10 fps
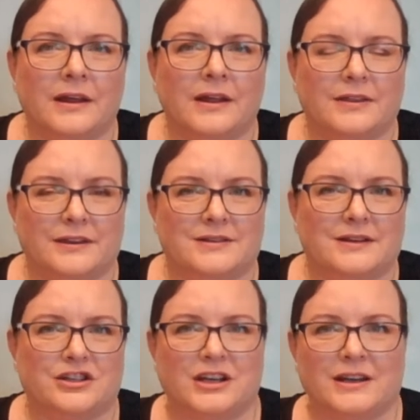There's a
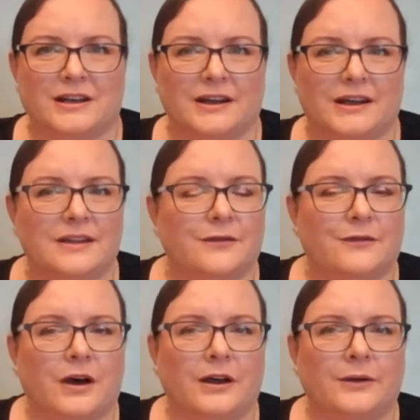check in the
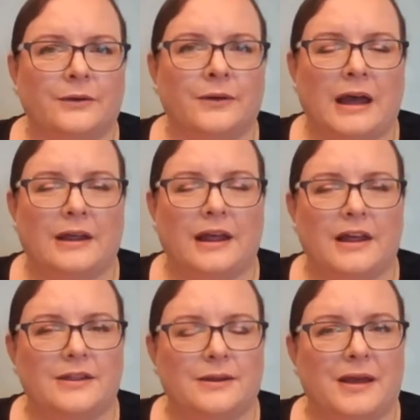file
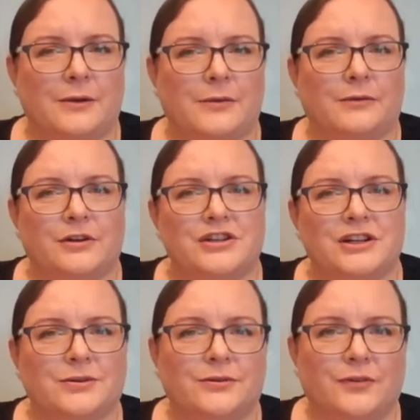and the bank will
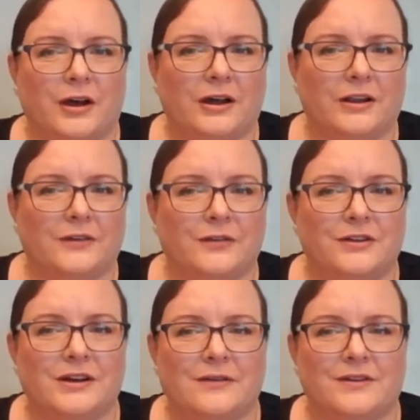reject your file if you
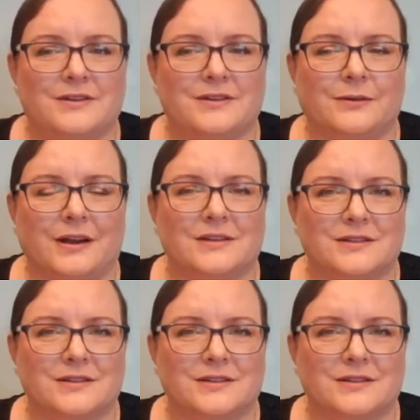don't have this correct.